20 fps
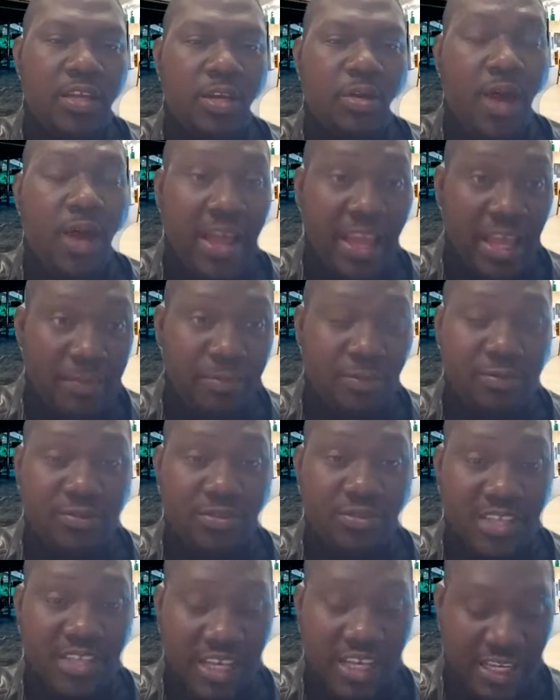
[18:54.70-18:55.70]
are able
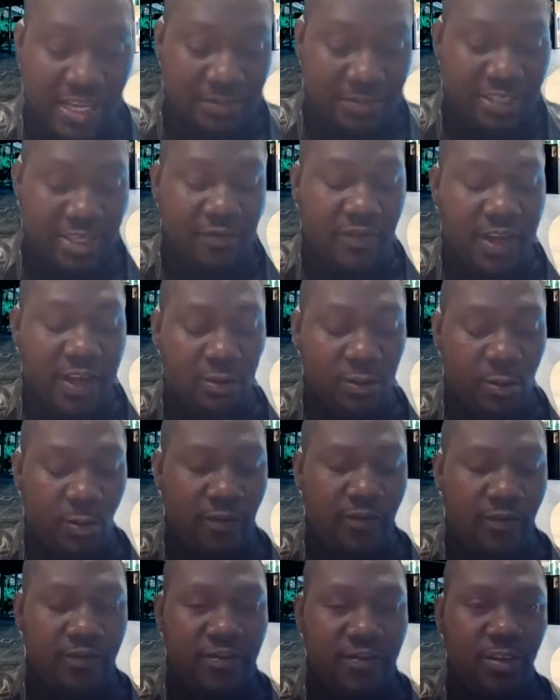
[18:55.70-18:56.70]
to take themselves out
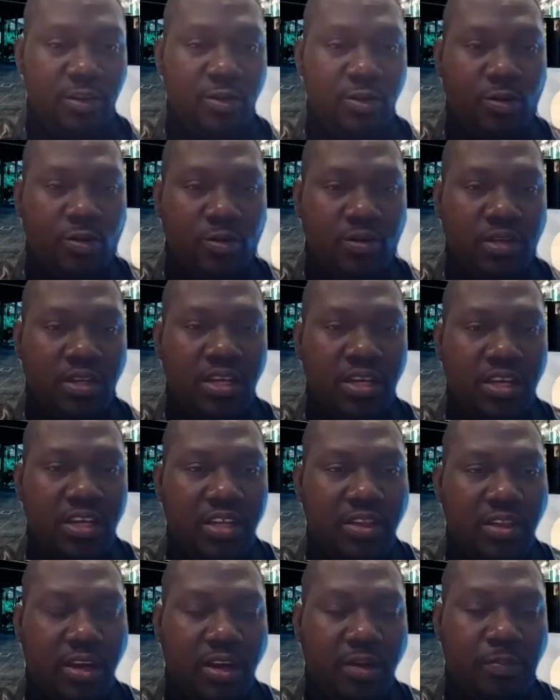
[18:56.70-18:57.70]
of,
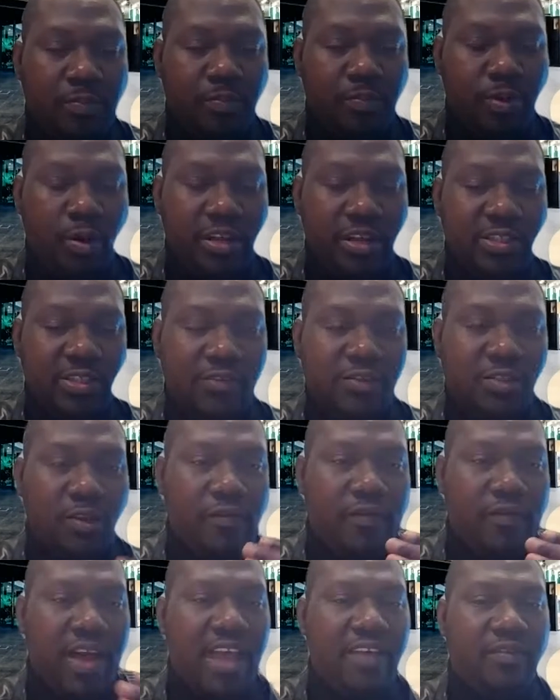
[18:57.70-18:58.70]
the point of
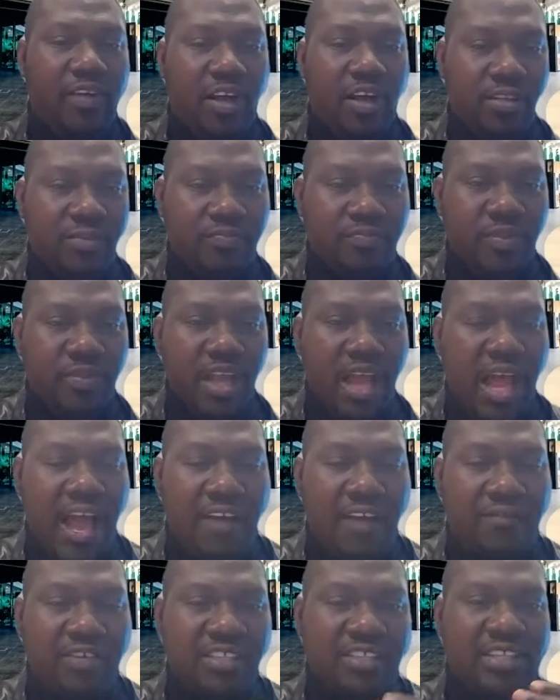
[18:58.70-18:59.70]
survival,
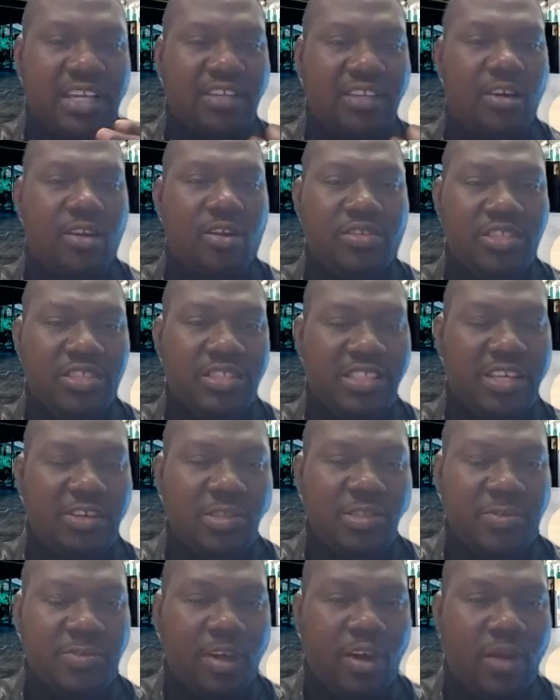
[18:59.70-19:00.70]
have these technology
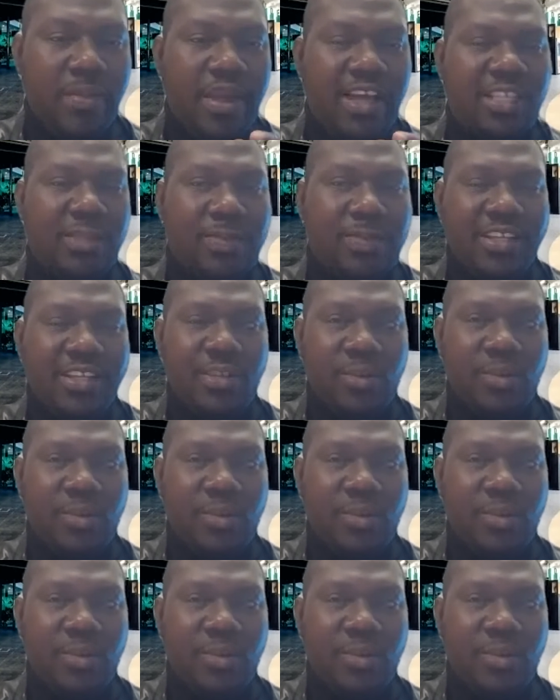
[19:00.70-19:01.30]
skills, become experts